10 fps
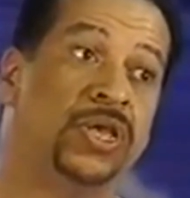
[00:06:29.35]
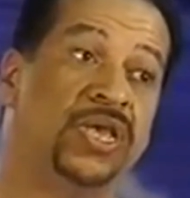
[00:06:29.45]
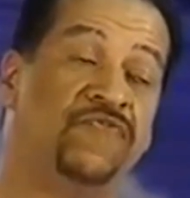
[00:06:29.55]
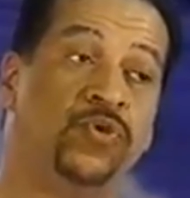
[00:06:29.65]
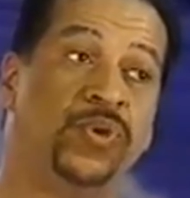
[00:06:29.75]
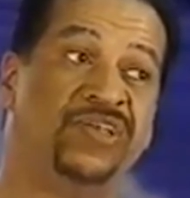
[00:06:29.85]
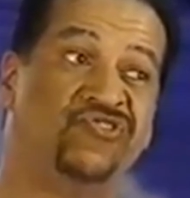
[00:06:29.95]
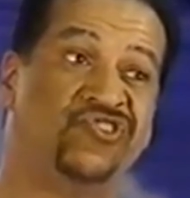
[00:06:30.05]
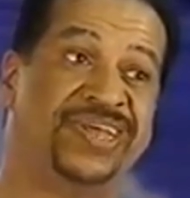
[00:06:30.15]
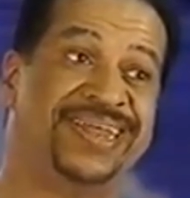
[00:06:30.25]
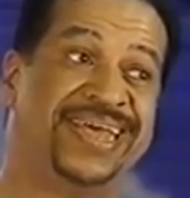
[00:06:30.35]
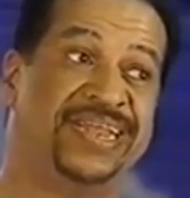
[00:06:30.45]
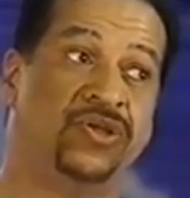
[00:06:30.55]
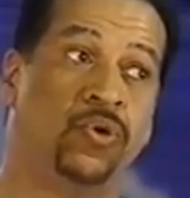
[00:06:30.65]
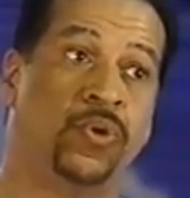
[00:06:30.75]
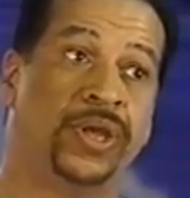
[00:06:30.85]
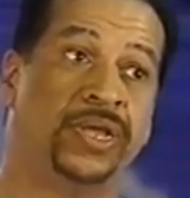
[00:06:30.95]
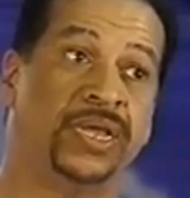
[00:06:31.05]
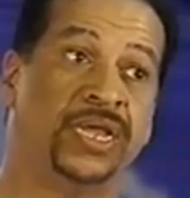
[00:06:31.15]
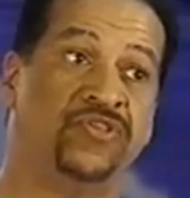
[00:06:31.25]
If you were interested in
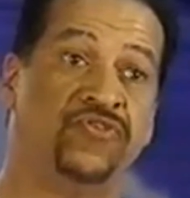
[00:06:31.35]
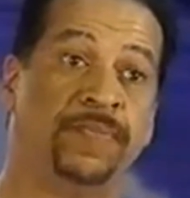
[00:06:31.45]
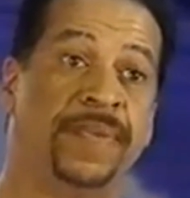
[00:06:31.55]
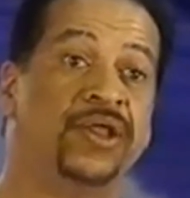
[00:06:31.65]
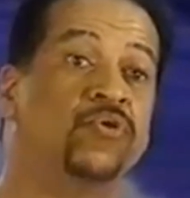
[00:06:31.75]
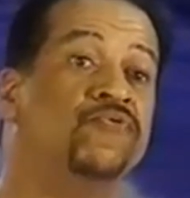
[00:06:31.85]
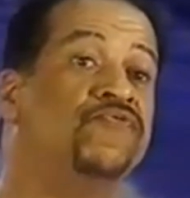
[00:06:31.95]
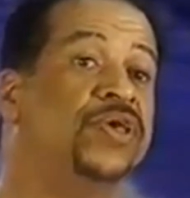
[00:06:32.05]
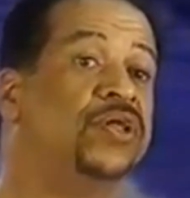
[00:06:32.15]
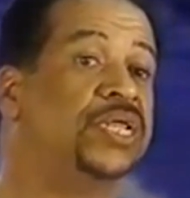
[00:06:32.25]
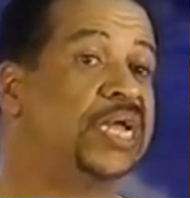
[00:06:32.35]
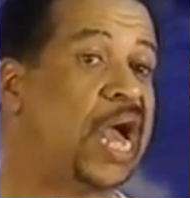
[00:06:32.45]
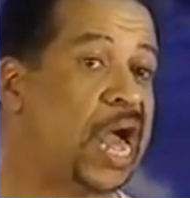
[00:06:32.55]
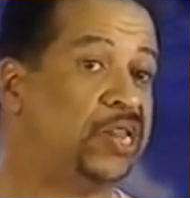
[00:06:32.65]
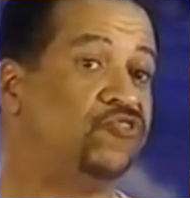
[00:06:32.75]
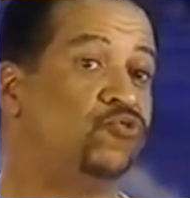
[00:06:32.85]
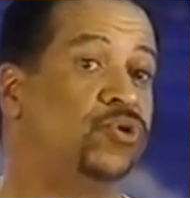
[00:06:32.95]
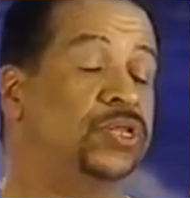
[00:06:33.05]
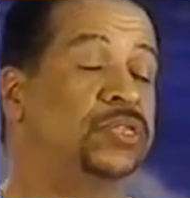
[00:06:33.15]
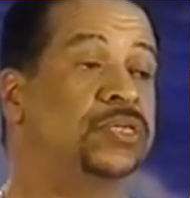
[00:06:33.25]
going into the medical field in college, you could